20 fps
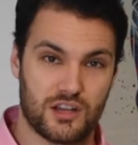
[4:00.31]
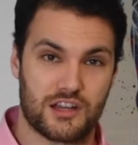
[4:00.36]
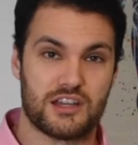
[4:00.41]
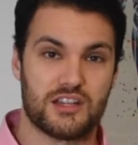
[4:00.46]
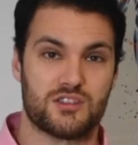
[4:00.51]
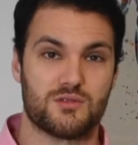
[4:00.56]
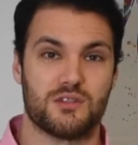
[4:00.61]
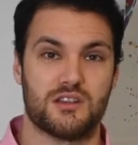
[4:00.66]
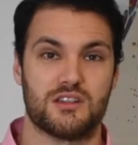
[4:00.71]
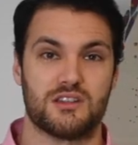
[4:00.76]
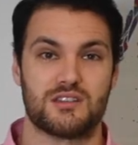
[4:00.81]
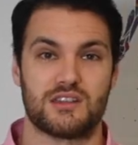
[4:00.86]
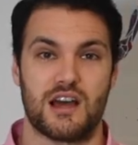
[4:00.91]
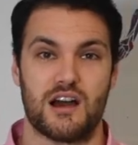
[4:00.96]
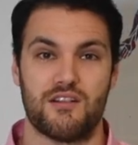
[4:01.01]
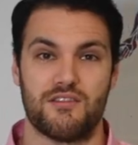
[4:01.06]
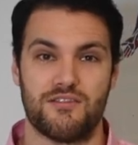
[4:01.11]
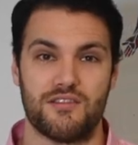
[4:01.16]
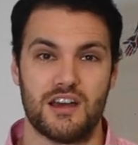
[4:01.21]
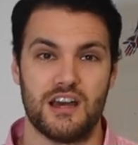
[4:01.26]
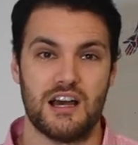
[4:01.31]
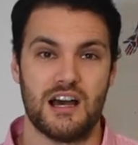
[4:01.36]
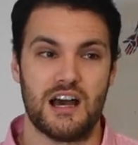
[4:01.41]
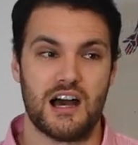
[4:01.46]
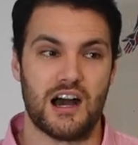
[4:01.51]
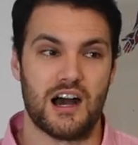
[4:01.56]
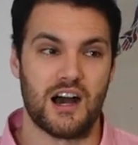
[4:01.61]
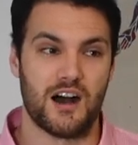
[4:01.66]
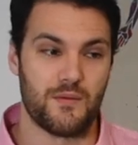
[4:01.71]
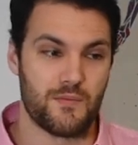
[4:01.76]
look into it yourself
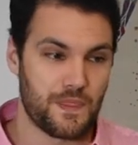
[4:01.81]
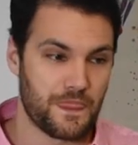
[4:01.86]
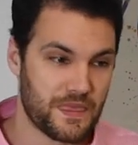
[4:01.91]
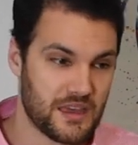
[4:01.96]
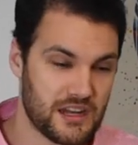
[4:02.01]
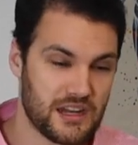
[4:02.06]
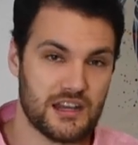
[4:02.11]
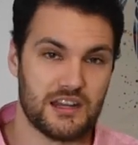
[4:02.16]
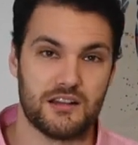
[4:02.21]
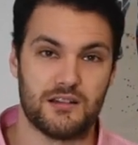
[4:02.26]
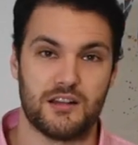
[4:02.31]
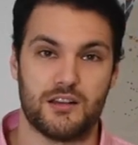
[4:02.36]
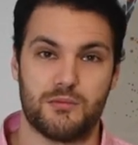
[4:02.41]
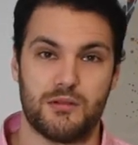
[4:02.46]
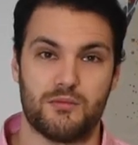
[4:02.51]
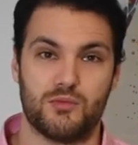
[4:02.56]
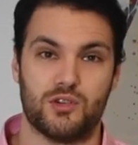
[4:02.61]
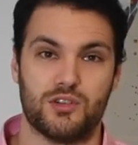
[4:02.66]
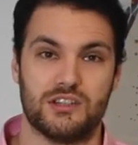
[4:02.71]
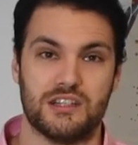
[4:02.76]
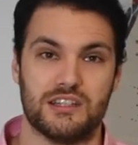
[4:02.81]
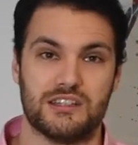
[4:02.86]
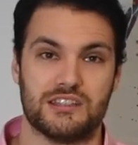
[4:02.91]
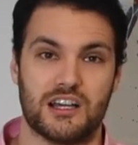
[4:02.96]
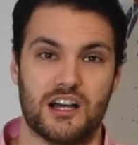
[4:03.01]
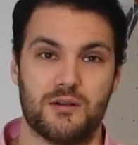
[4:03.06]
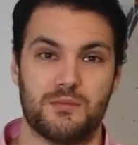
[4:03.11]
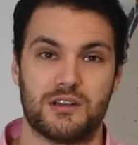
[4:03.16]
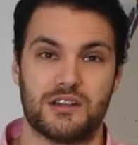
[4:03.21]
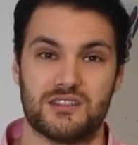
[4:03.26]
um, in, in, a little bit more
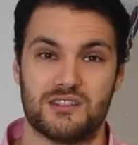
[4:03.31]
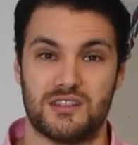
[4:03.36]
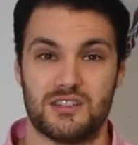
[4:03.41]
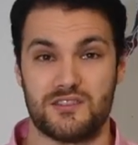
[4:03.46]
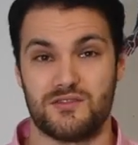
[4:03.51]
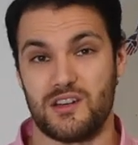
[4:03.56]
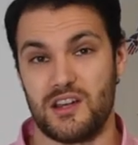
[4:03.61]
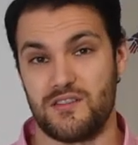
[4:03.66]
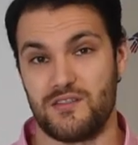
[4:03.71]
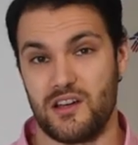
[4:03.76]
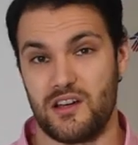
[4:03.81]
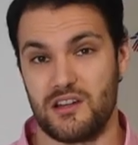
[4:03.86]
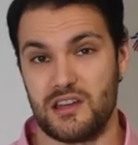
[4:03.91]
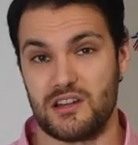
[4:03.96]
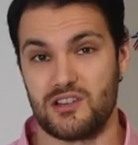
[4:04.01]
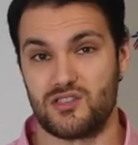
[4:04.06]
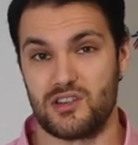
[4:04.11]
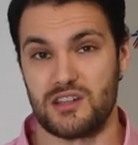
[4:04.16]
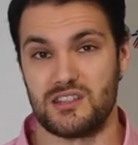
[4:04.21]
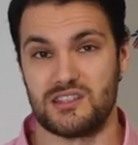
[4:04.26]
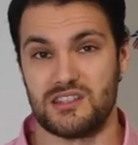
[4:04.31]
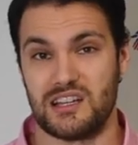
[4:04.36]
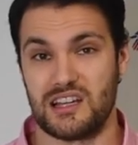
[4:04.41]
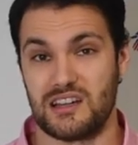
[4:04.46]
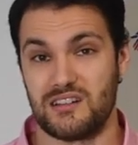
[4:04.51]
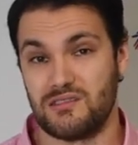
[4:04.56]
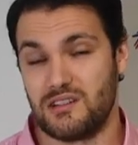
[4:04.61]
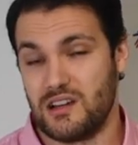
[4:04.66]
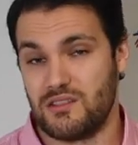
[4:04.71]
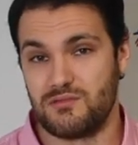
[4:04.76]
detail because it is very very interesting
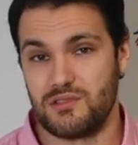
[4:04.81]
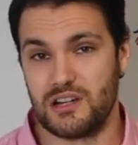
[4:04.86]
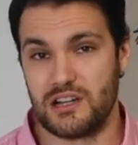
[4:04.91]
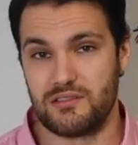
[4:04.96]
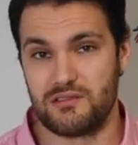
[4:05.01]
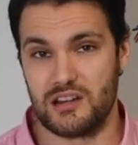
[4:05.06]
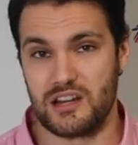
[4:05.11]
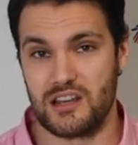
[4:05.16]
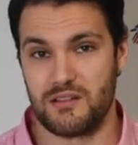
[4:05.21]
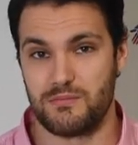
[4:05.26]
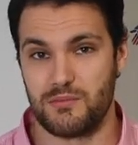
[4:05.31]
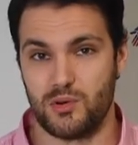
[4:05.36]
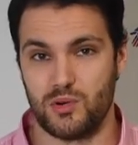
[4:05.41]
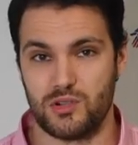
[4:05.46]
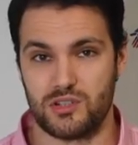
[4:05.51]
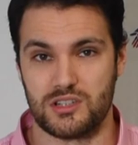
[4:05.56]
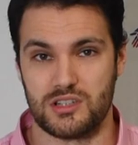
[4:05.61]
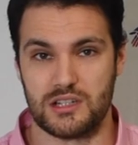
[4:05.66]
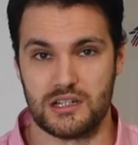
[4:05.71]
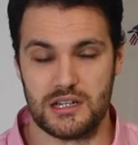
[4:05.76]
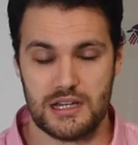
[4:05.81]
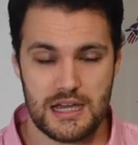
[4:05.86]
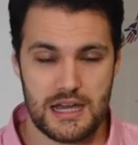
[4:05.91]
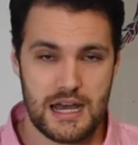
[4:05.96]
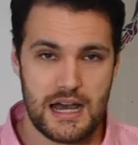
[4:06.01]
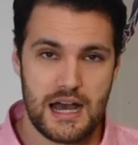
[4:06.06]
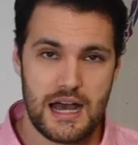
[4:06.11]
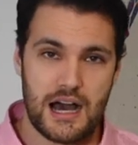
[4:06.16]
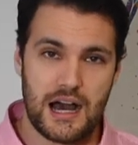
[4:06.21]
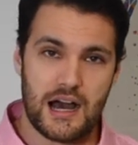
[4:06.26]
and, and really really important.
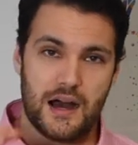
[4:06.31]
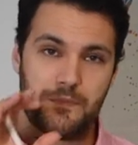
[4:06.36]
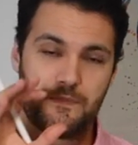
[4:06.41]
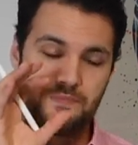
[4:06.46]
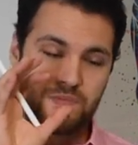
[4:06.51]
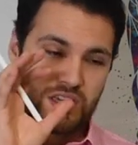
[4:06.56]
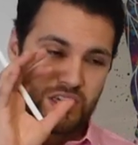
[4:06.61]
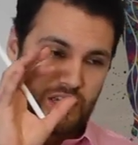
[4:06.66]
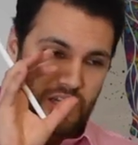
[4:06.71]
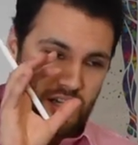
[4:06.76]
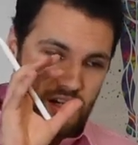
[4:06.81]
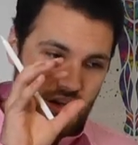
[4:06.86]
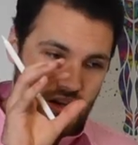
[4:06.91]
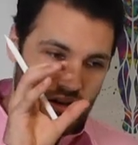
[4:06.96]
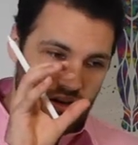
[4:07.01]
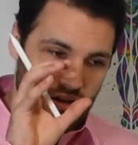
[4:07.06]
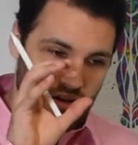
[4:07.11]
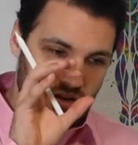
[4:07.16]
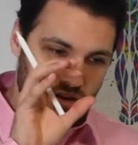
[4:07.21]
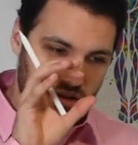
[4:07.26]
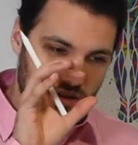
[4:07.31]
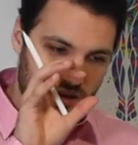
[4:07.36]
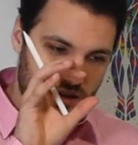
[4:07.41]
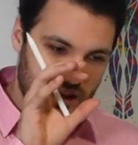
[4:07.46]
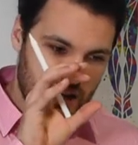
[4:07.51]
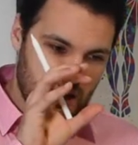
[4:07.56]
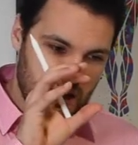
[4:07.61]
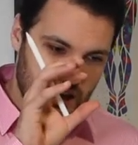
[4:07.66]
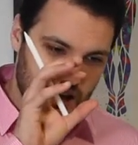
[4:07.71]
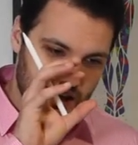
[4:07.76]
Um,
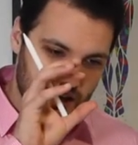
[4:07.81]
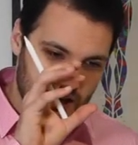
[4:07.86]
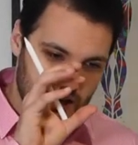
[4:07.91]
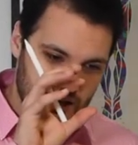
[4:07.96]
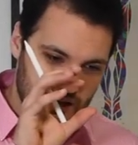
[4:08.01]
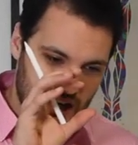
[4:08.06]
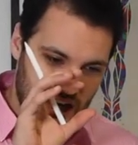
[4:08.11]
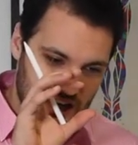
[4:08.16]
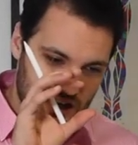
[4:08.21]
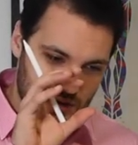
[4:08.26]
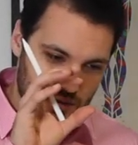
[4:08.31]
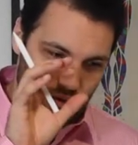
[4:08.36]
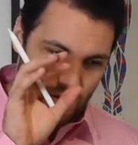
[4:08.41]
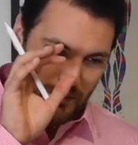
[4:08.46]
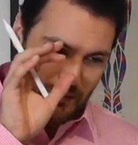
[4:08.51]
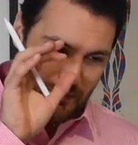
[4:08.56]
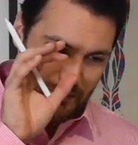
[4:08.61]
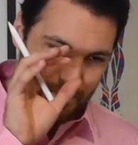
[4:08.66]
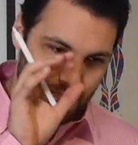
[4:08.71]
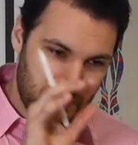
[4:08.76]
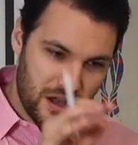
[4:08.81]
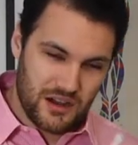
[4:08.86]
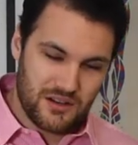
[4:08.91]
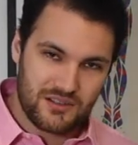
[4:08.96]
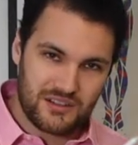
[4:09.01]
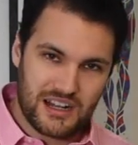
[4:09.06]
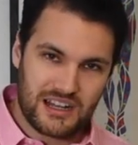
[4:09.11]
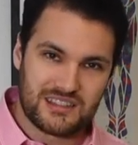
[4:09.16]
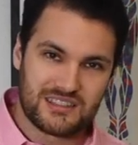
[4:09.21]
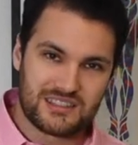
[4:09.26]
the actual
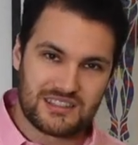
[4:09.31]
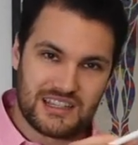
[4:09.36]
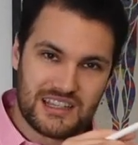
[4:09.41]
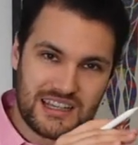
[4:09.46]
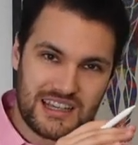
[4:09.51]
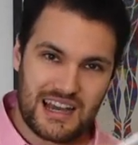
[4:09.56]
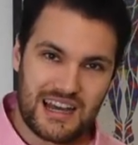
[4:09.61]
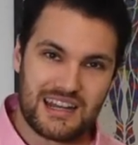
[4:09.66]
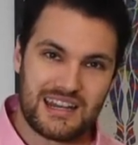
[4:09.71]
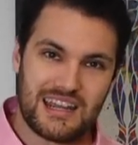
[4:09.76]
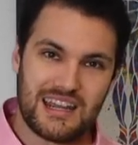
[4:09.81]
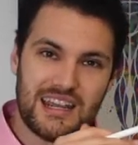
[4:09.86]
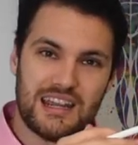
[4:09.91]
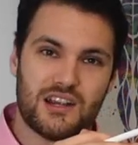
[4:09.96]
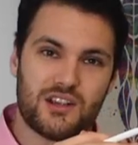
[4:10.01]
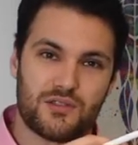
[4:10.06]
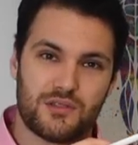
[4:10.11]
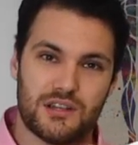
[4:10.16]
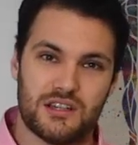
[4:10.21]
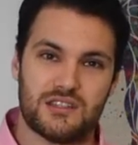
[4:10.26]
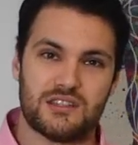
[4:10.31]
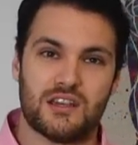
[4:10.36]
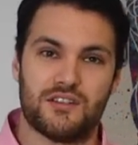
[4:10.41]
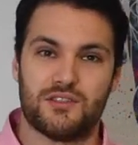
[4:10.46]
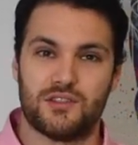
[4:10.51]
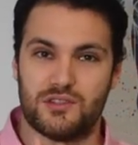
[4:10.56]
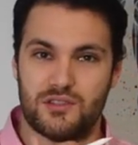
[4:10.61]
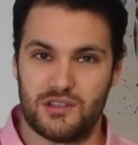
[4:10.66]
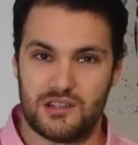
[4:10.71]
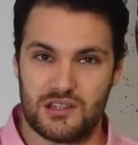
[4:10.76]
bone density can increase
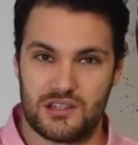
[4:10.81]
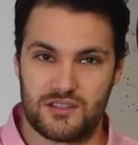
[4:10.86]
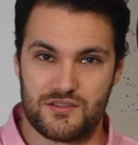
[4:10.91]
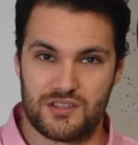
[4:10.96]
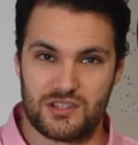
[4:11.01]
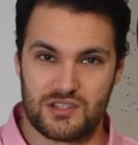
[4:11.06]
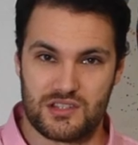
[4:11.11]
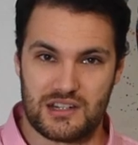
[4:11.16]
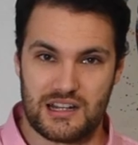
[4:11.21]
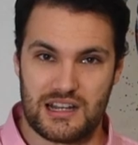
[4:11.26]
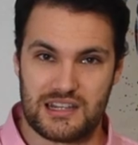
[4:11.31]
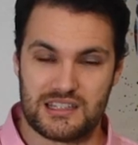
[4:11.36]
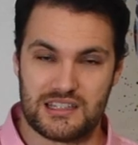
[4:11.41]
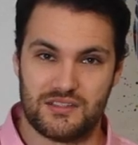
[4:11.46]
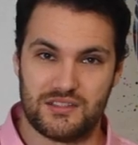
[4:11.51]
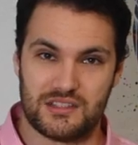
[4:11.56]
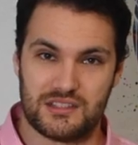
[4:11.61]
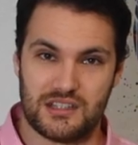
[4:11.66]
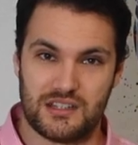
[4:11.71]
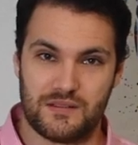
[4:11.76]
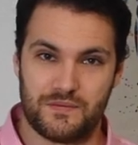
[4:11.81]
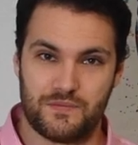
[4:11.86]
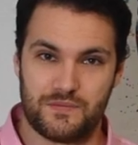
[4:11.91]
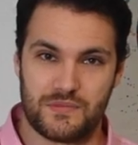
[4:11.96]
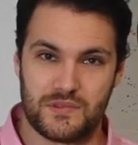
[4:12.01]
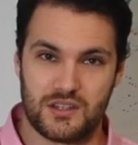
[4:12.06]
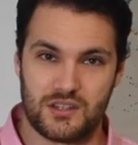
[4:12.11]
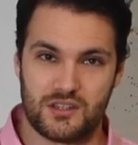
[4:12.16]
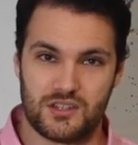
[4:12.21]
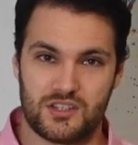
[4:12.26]
if you're doing this physical activity.
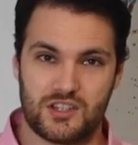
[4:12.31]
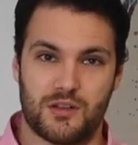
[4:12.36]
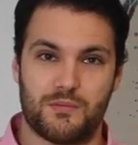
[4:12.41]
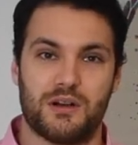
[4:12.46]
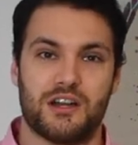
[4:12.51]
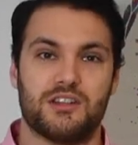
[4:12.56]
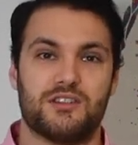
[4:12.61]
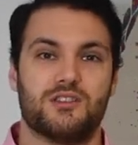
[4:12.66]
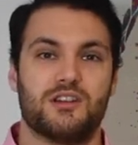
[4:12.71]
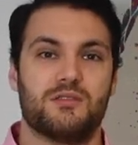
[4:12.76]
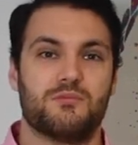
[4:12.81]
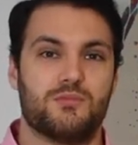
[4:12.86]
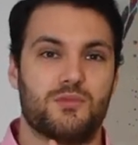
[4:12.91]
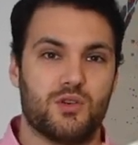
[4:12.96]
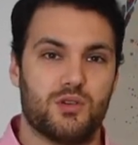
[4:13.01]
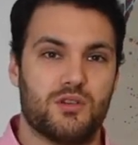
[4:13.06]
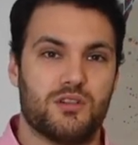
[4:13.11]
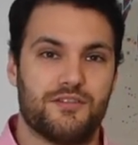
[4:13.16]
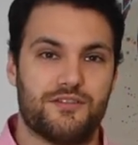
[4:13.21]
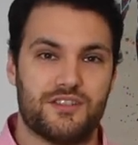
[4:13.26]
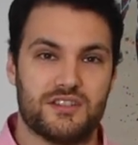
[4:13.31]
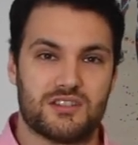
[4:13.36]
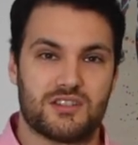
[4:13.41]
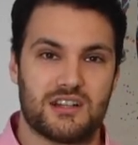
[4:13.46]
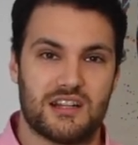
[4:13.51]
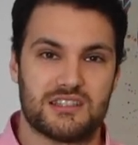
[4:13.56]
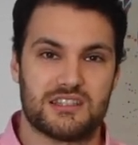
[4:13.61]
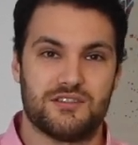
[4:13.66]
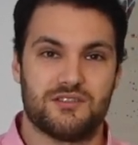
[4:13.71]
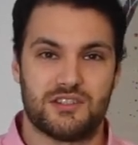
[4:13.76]
So by doing more
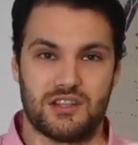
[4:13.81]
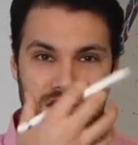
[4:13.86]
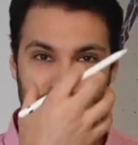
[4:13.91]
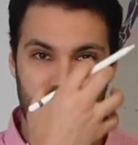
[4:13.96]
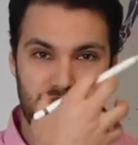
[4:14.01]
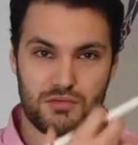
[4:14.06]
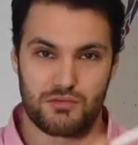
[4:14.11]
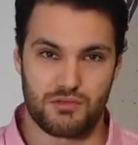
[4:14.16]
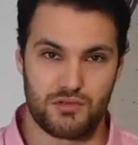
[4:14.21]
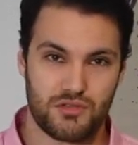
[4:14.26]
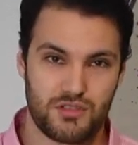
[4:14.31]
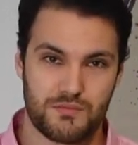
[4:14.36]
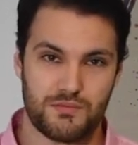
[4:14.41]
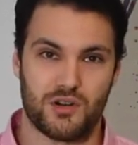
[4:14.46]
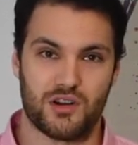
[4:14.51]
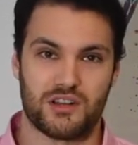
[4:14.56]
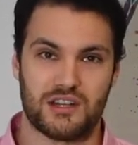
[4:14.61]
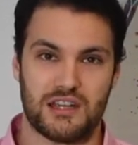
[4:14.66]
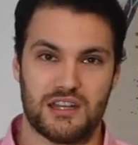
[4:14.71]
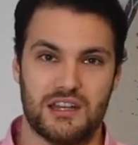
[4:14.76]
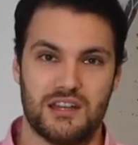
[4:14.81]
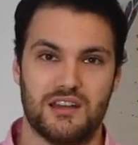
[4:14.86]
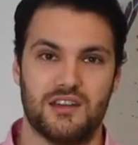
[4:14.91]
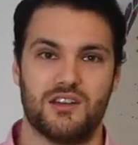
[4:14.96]
physical activity through the body,